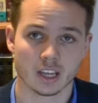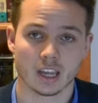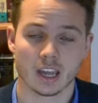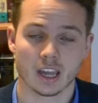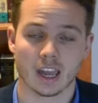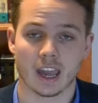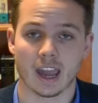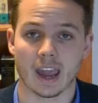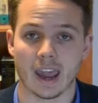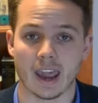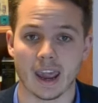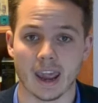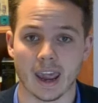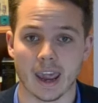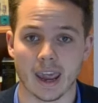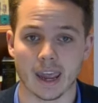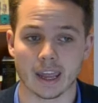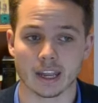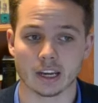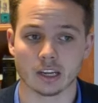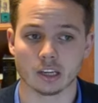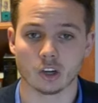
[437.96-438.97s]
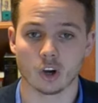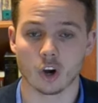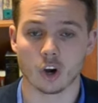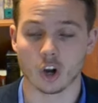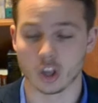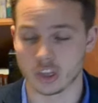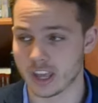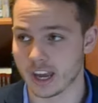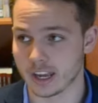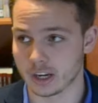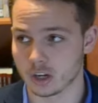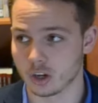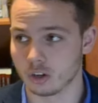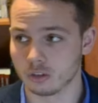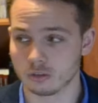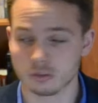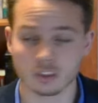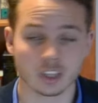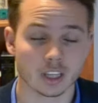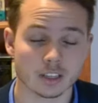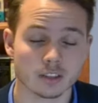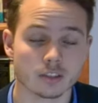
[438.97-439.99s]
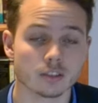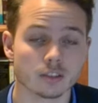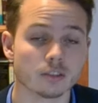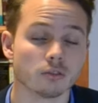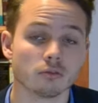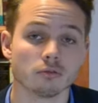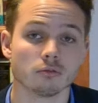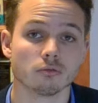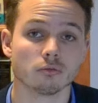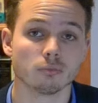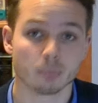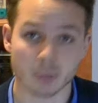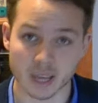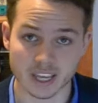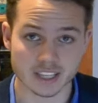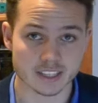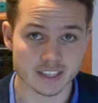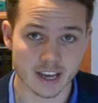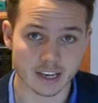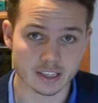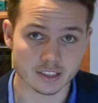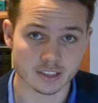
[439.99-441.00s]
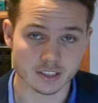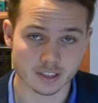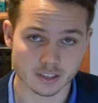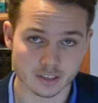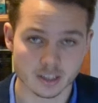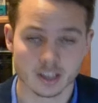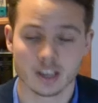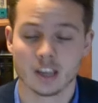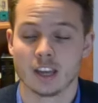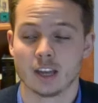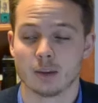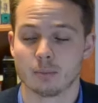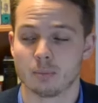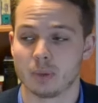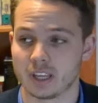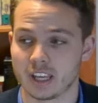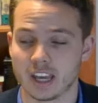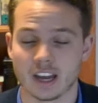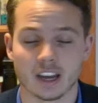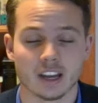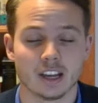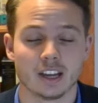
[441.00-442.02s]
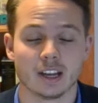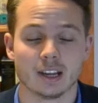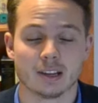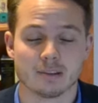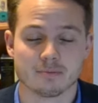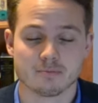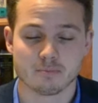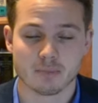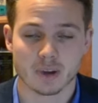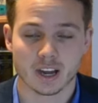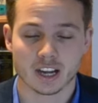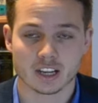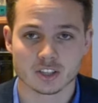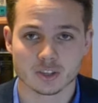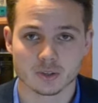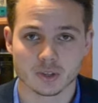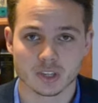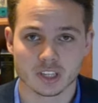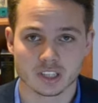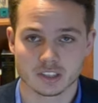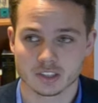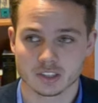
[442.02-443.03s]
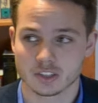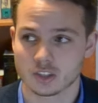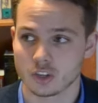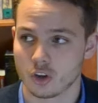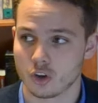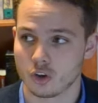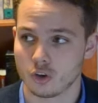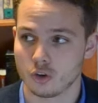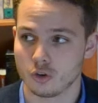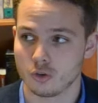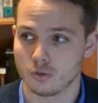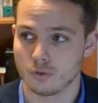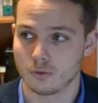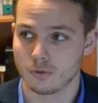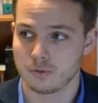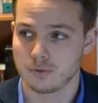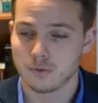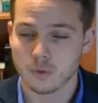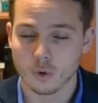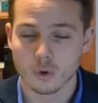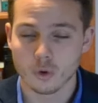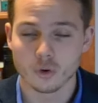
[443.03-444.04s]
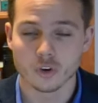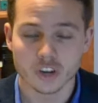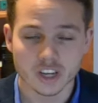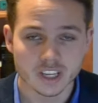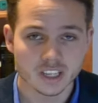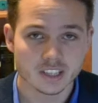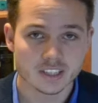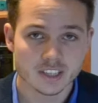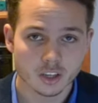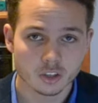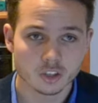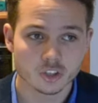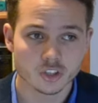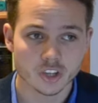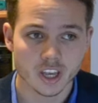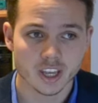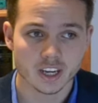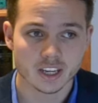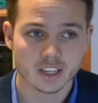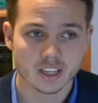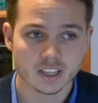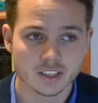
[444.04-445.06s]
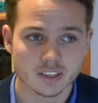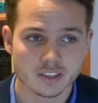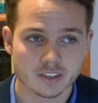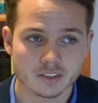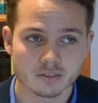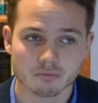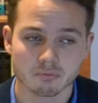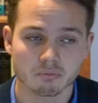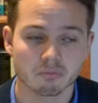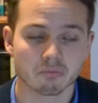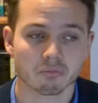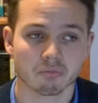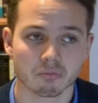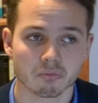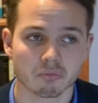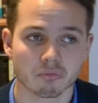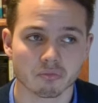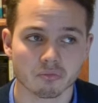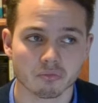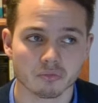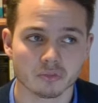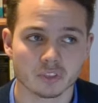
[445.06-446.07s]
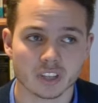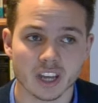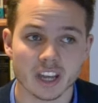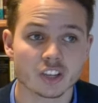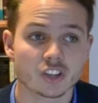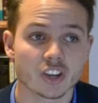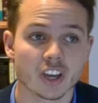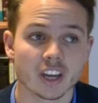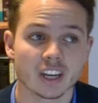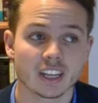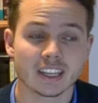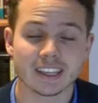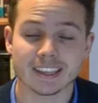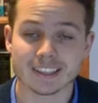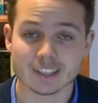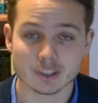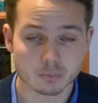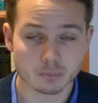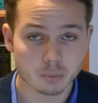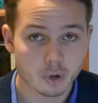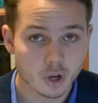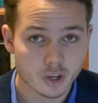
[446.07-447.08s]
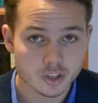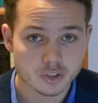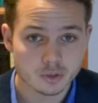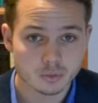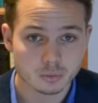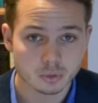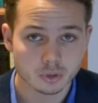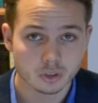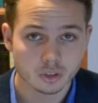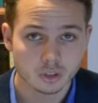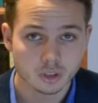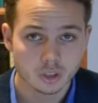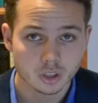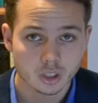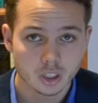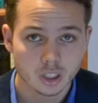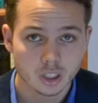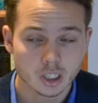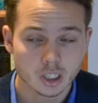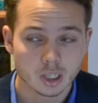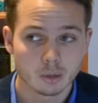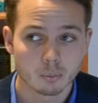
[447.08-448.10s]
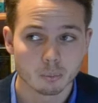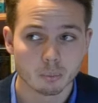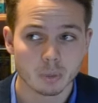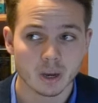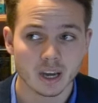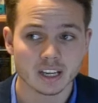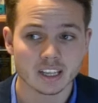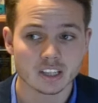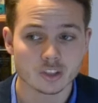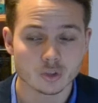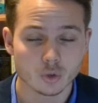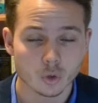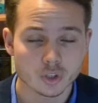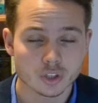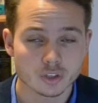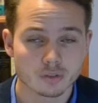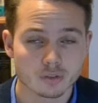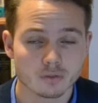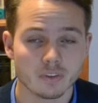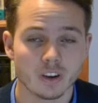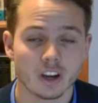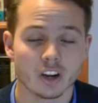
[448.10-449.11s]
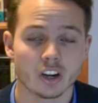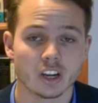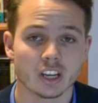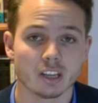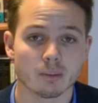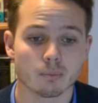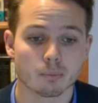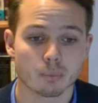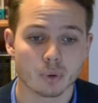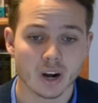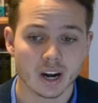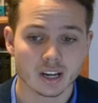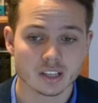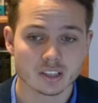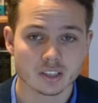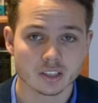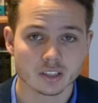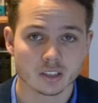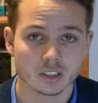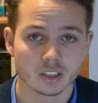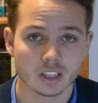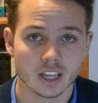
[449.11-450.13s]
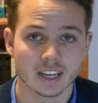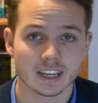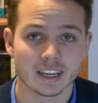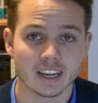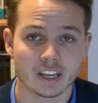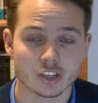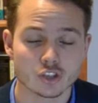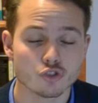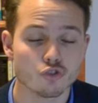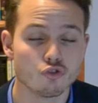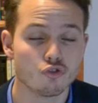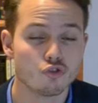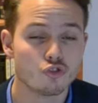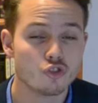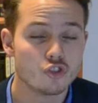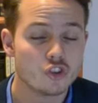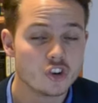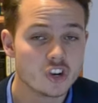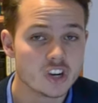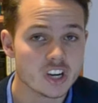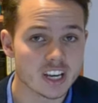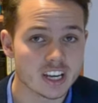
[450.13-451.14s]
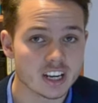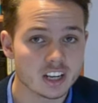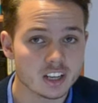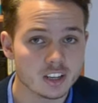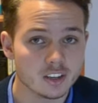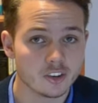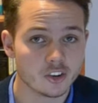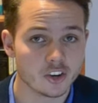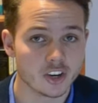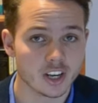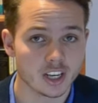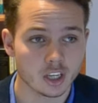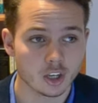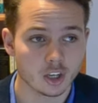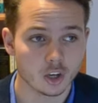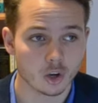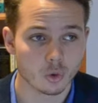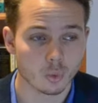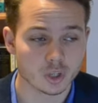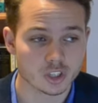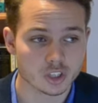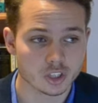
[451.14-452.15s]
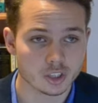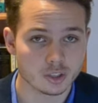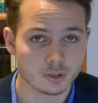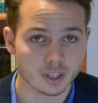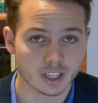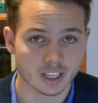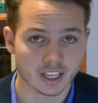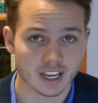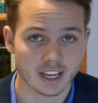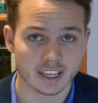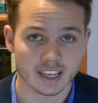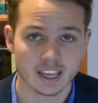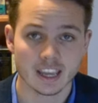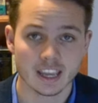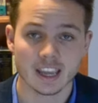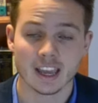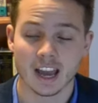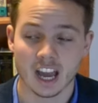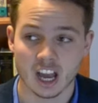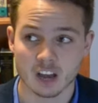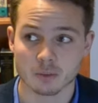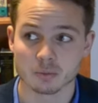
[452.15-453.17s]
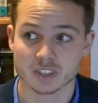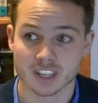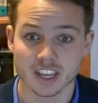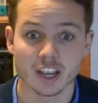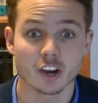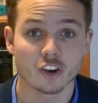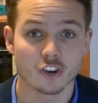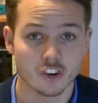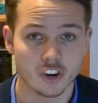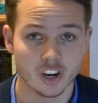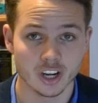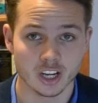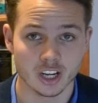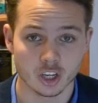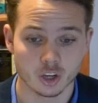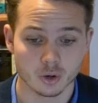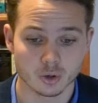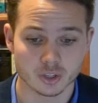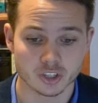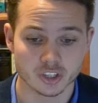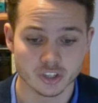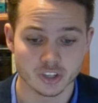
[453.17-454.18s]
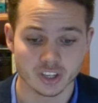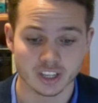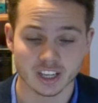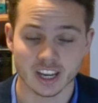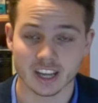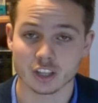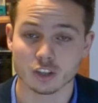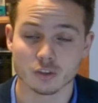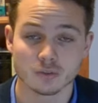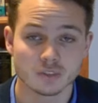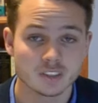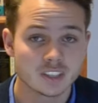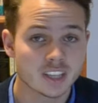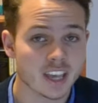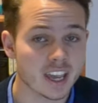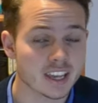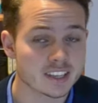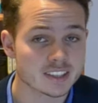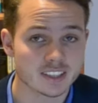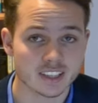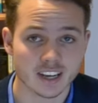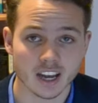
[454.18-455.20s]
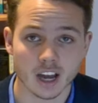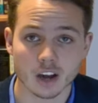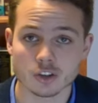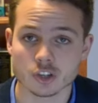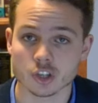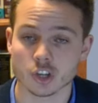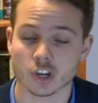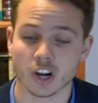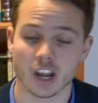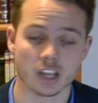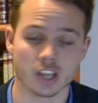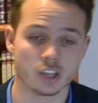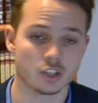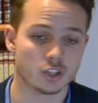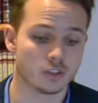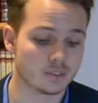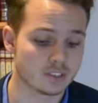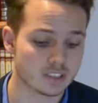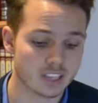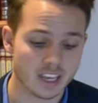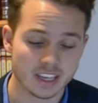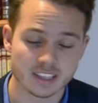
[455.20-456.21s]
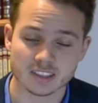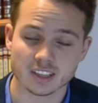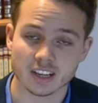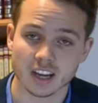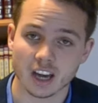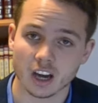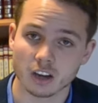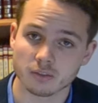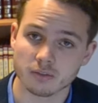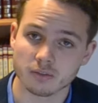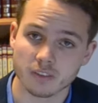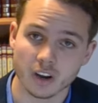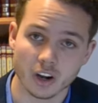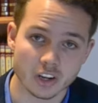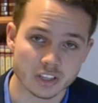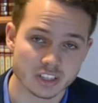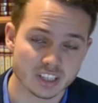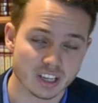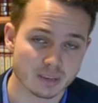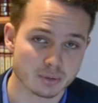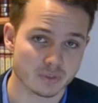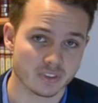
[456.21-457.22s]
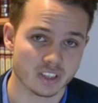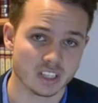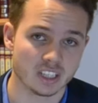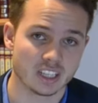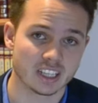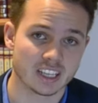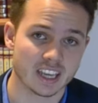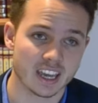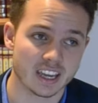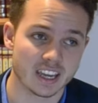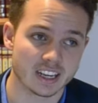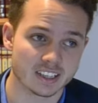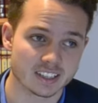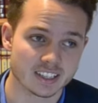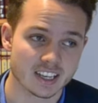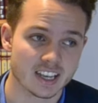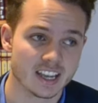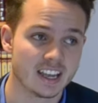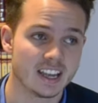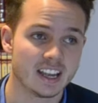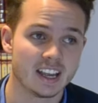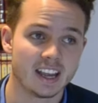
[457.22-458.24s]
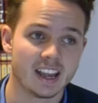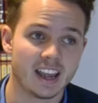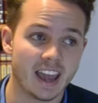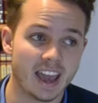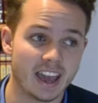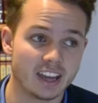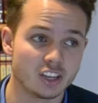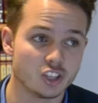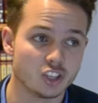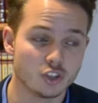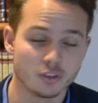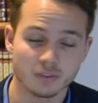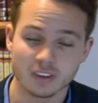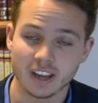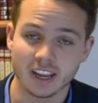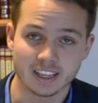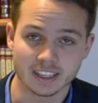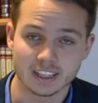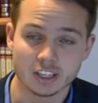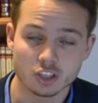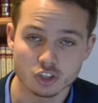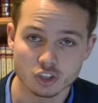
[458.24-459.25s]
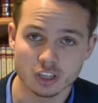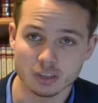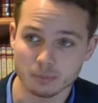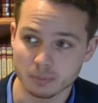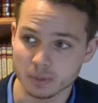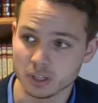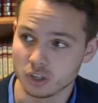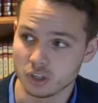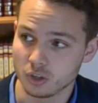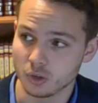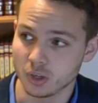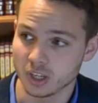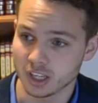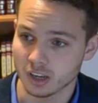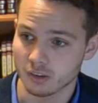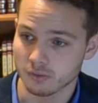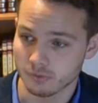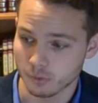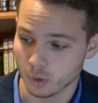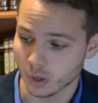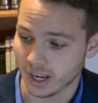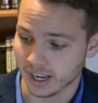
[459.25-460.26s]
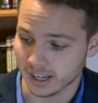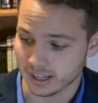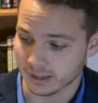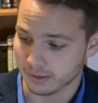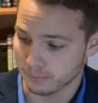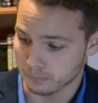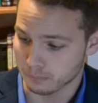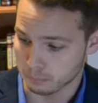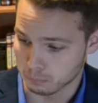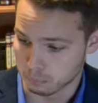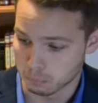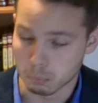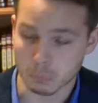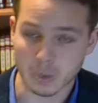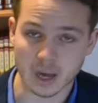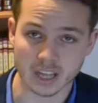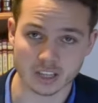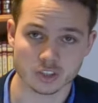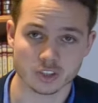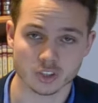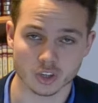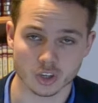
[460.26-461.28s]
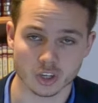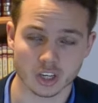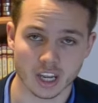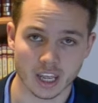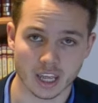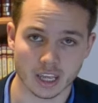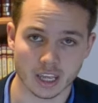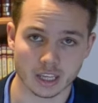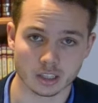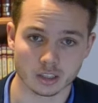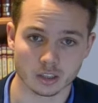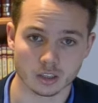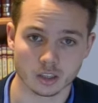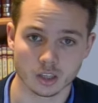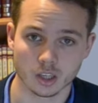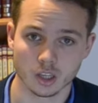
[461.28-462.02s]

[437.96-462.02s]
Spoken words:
And on that note, kids, pay taxes. But yeah, back to it. So for retail traders, day trading is possible, but is also very impractical unless you really, really know what you're doing. Like I'm saying really know what you're doing. Like you've tested out trends, you've tested out various types of indicators, and you've like literally been doing it for like months on end,